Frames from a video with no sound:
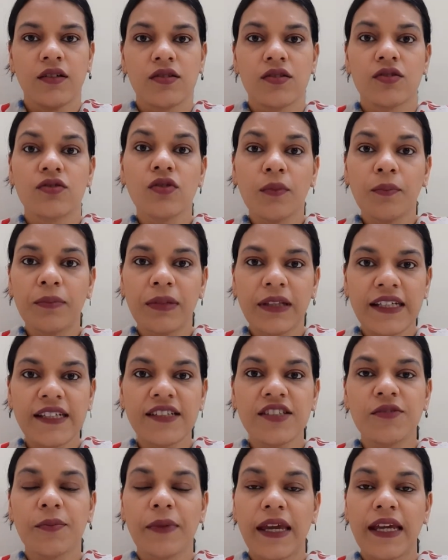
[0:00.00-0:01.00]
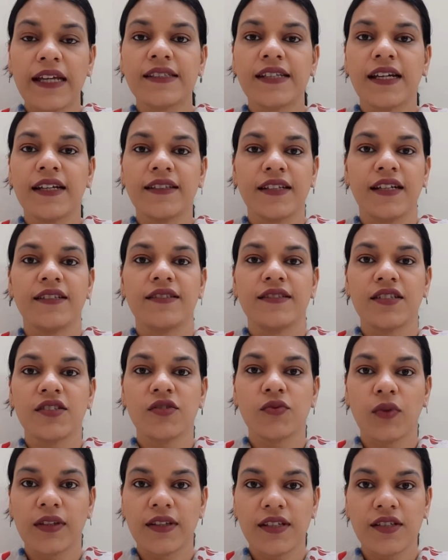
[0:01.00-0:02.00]
So please make sentences
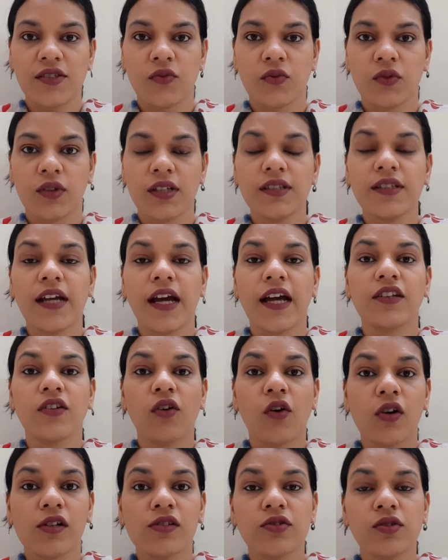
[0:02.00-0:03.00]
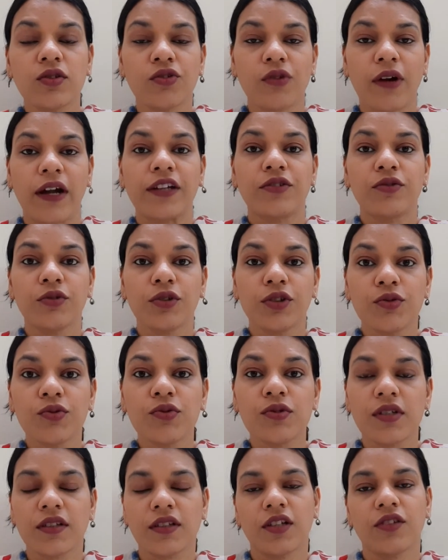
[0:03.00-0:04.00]
with this word and also try to use
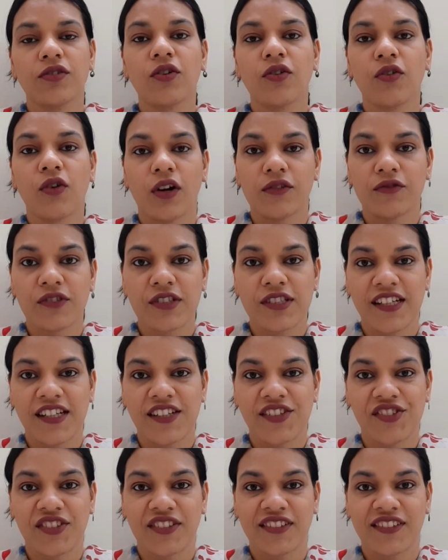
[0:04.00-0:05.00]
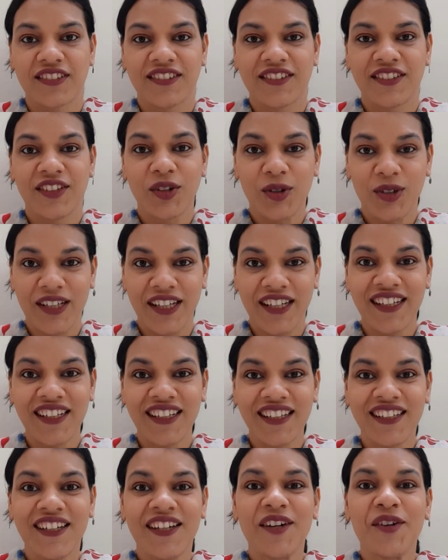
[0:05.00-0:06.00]
it in your conversation. Okay?
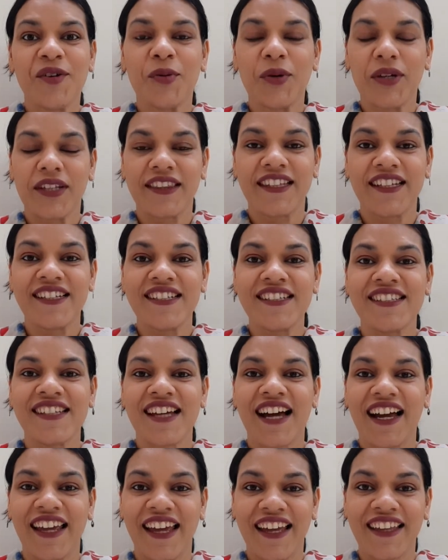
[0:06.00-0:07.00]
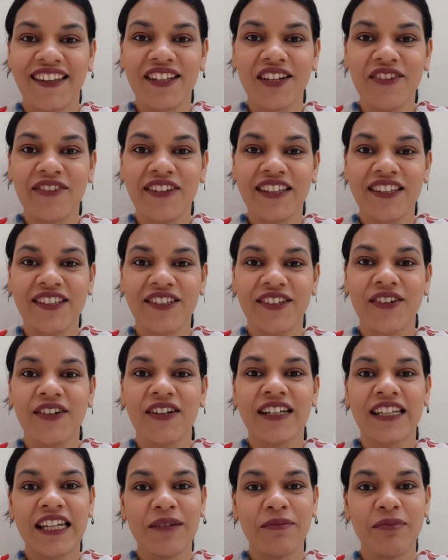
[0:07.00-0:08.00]
With this, I end the video.
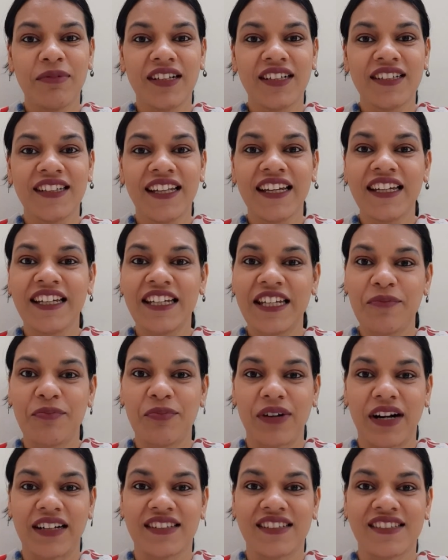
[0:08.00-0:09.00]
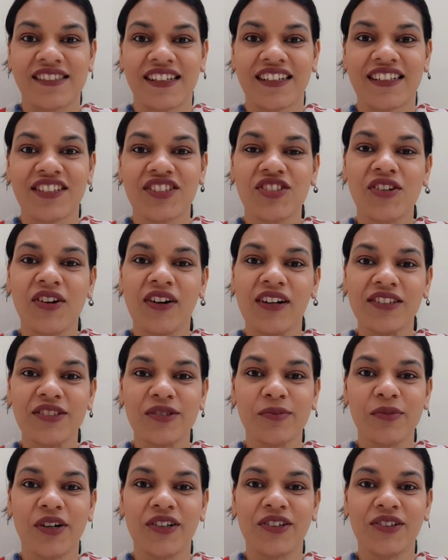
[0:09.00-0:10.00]
Keep learning, keep practicing. See you all
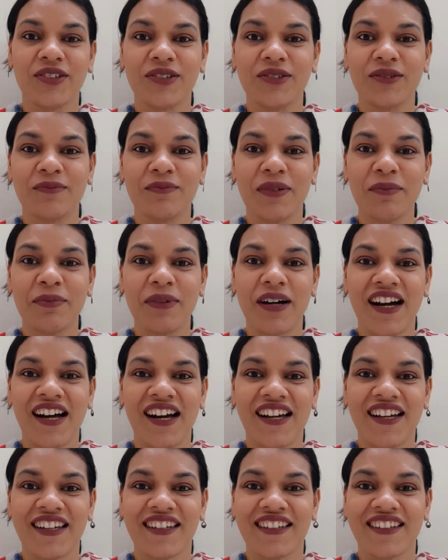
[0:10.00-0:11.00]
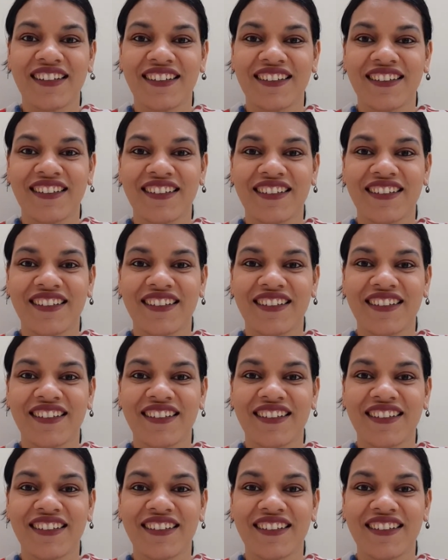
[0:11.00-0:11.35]
tomorrow. Bye-bye.